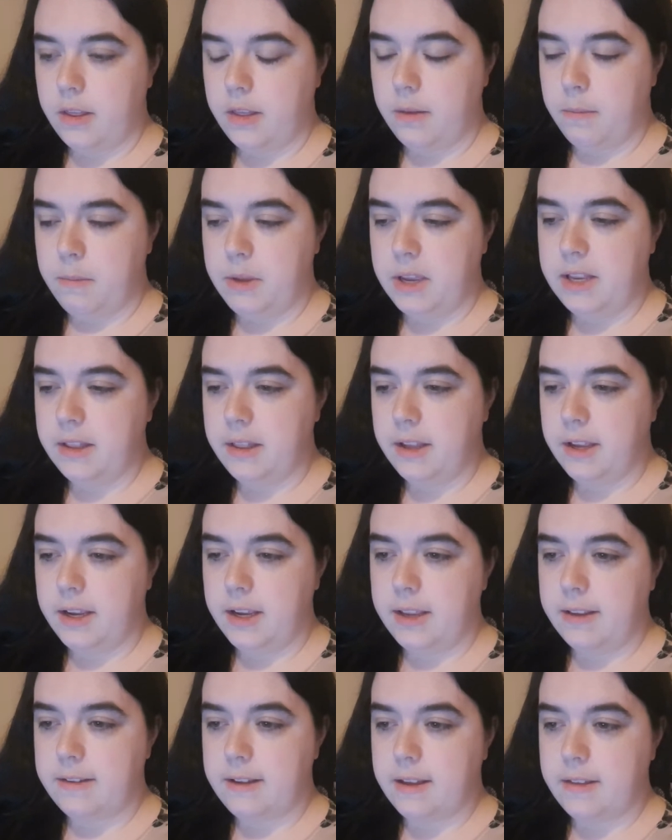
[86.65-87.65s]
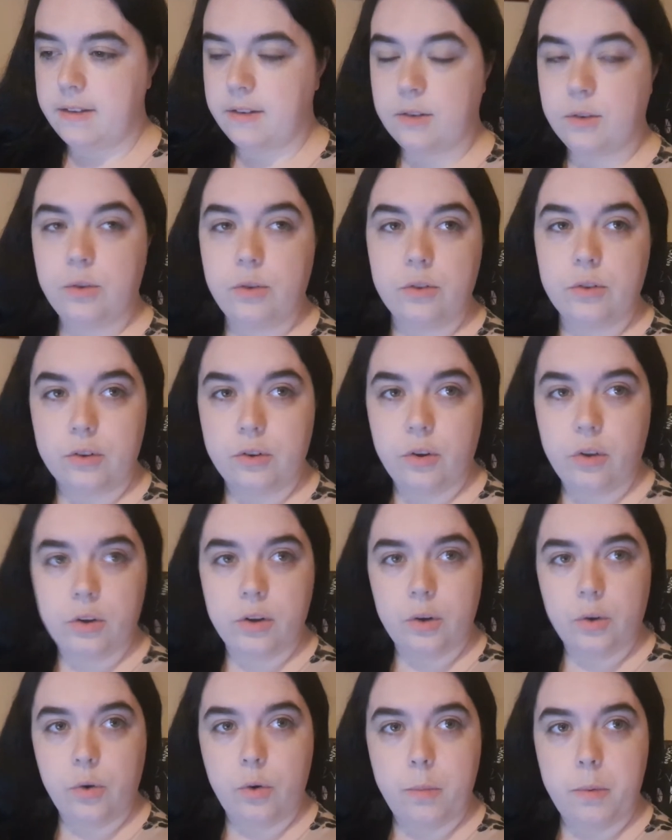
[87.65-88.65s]
The main thing is that the schools are not
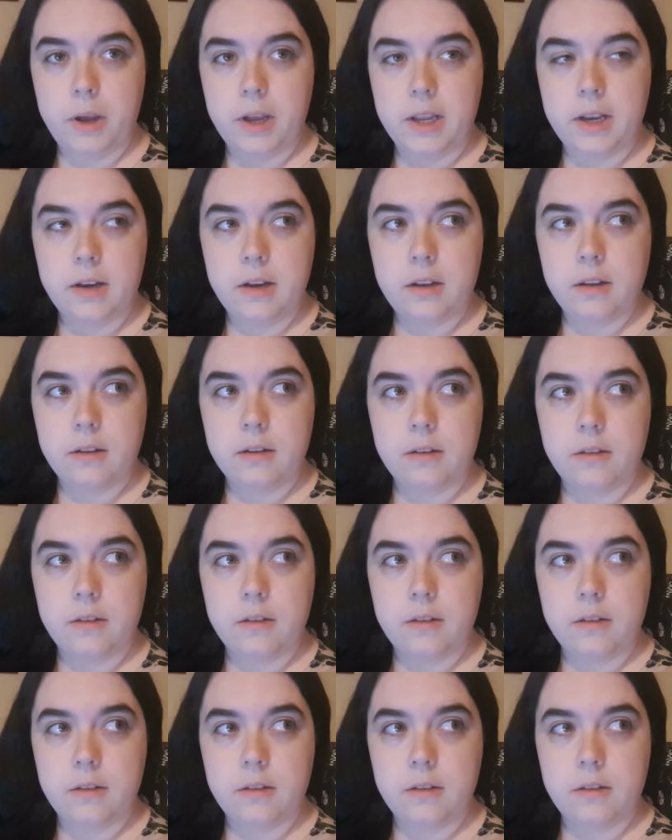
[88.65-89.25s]
going to open.